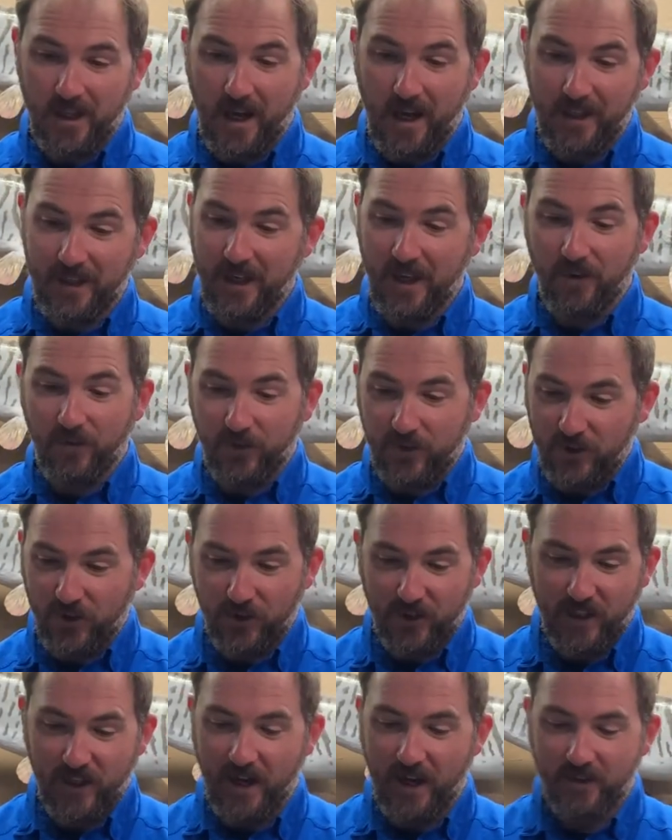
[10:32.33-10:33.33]
I never
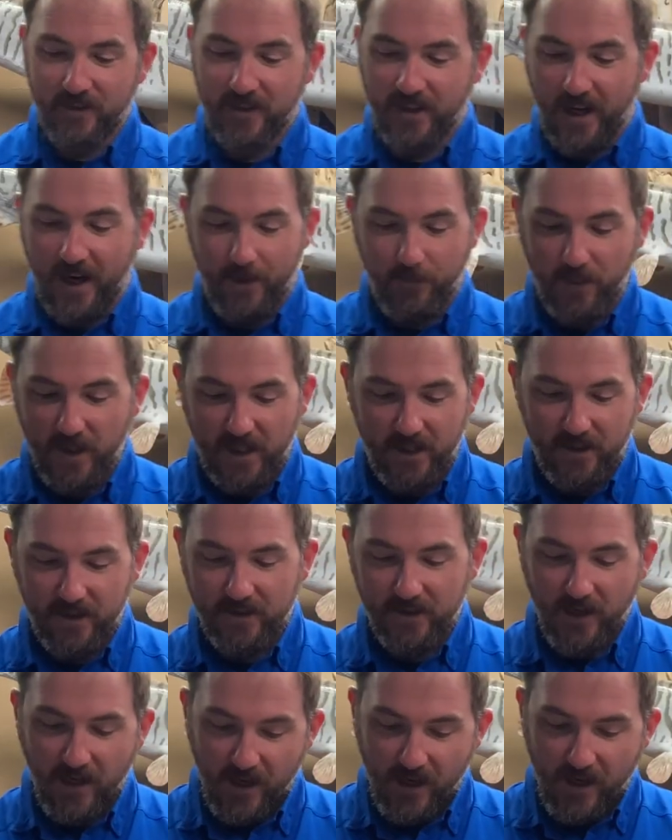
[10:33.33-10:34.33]
took it outside because
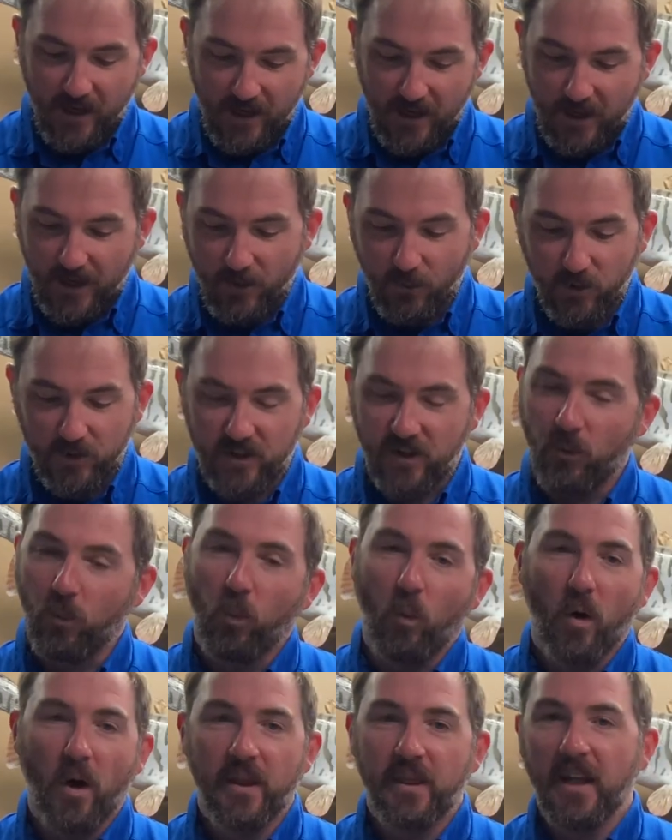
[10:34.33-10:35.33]
it was the
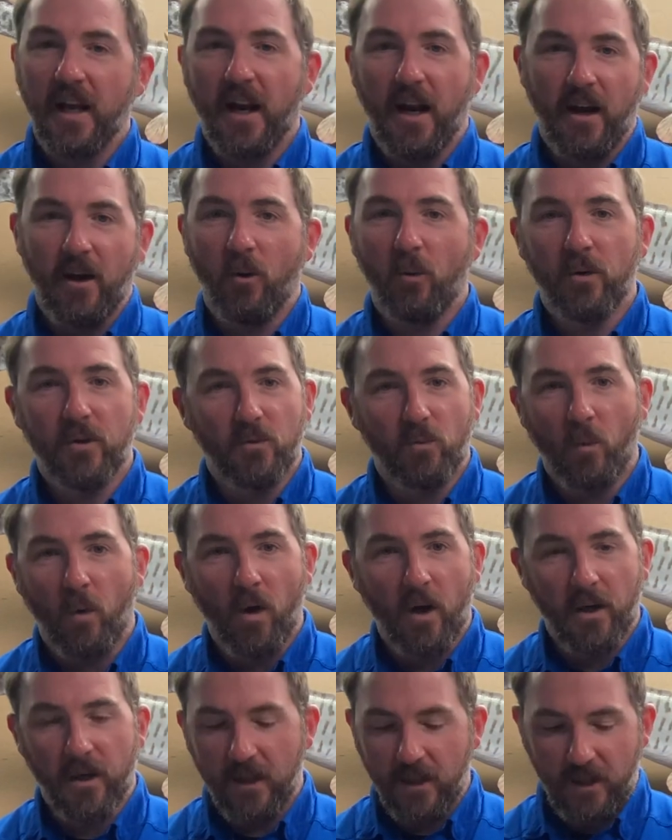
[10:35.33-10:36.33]
one that I always
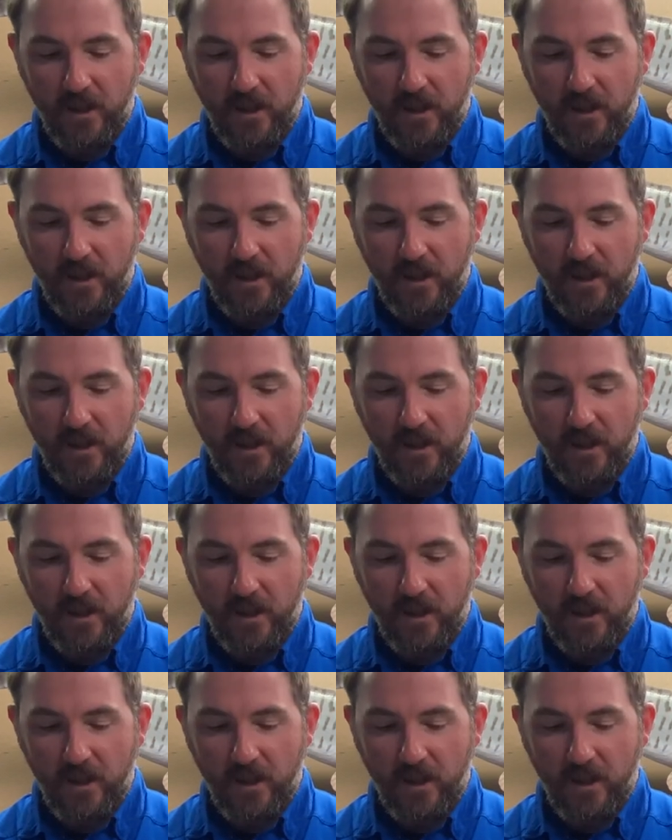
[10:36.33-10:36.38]
wanted.